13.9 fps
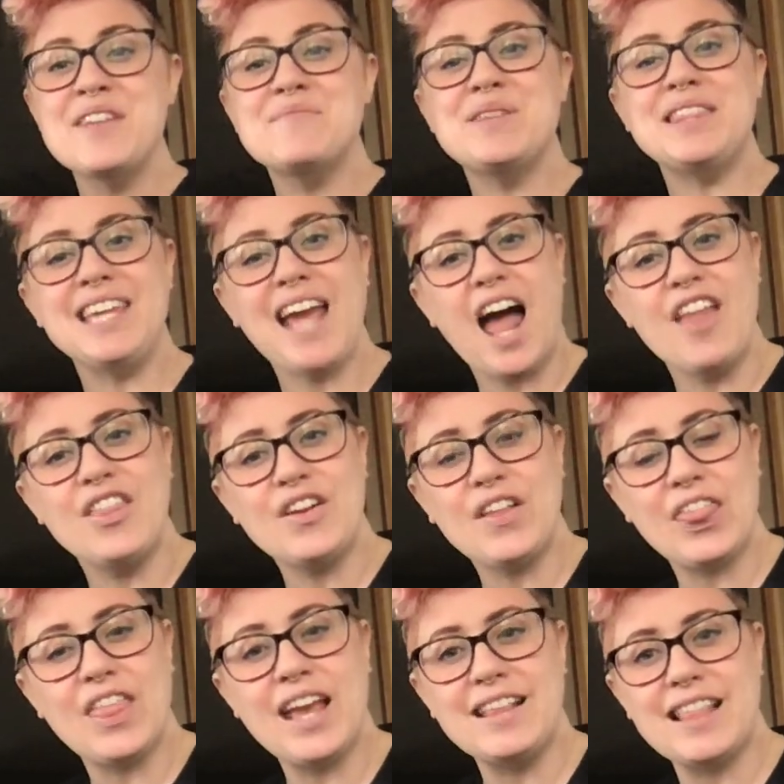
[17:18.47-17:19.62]
But the other
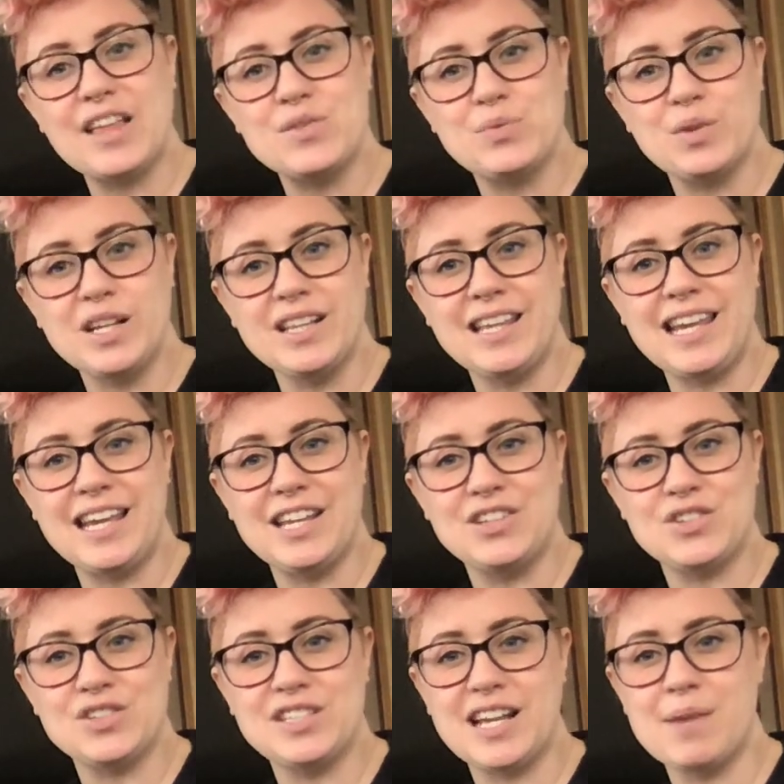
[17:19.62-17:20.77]
thing that's really
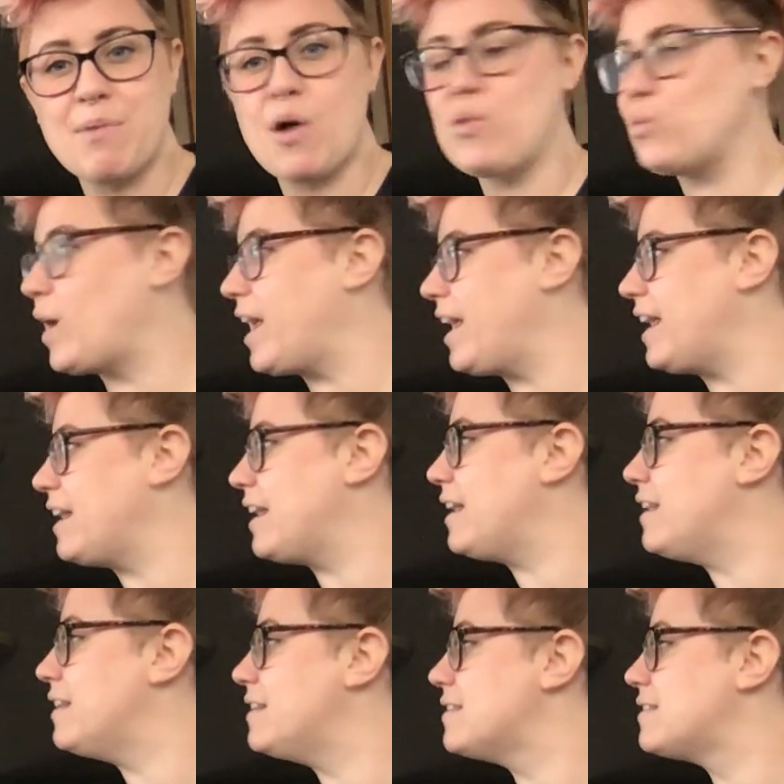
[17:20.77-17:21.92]
interesting about rain
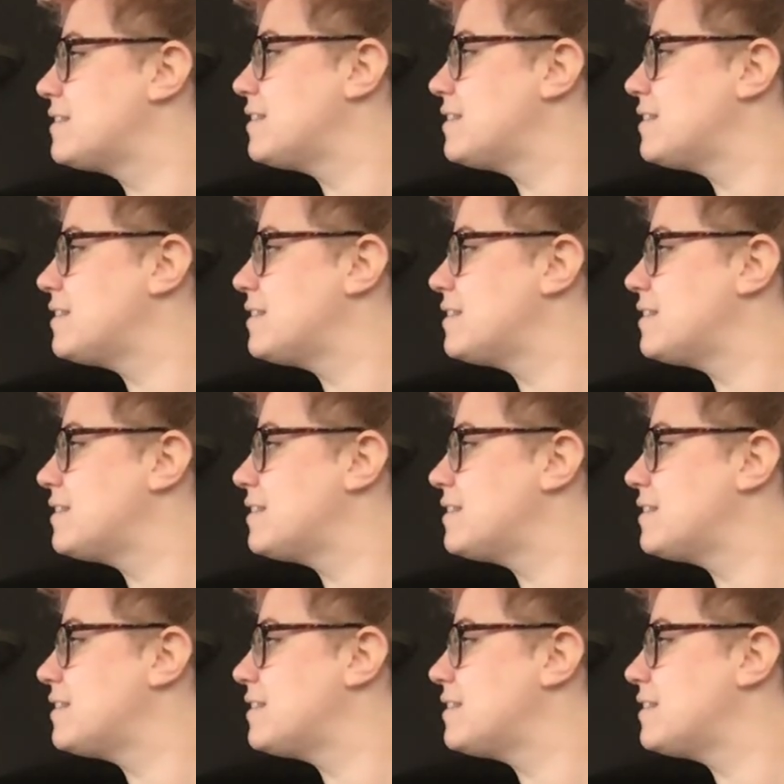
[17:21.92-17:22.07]
is